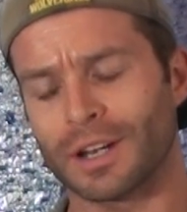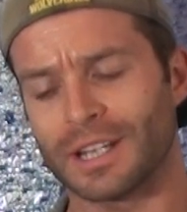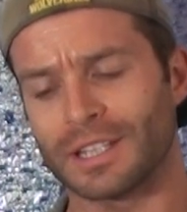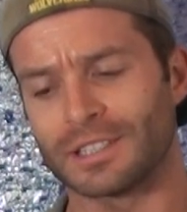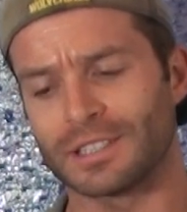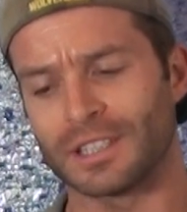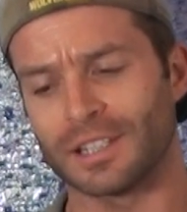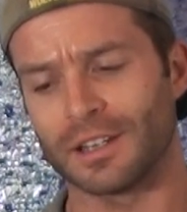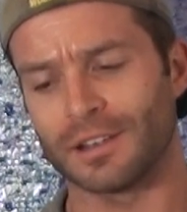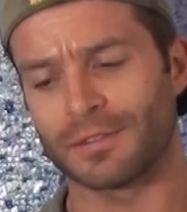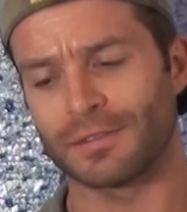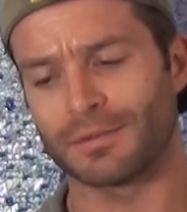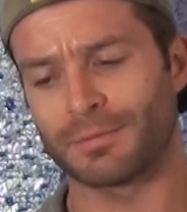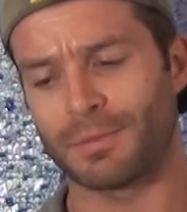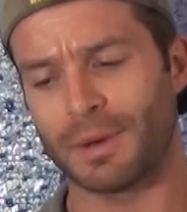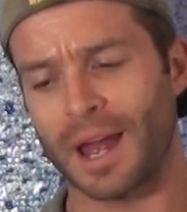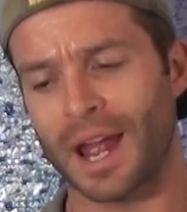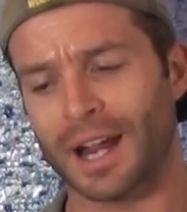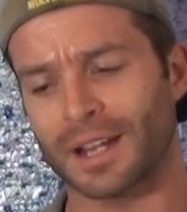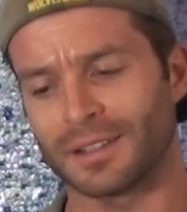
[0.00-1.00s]
is
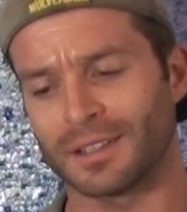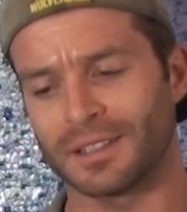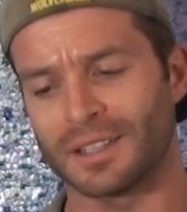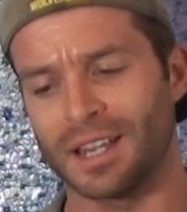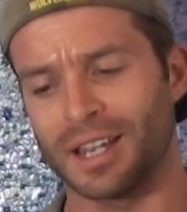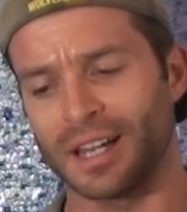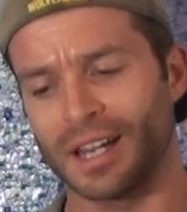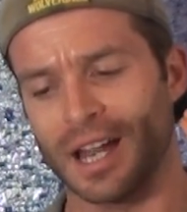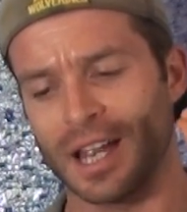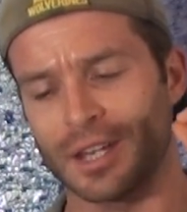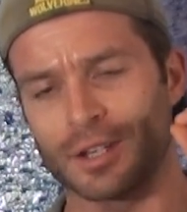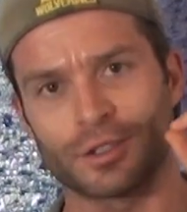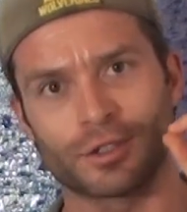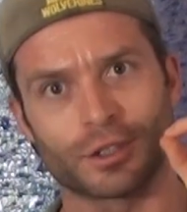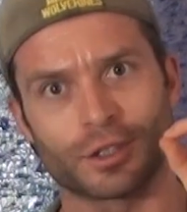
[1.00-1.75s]
if back in the day I used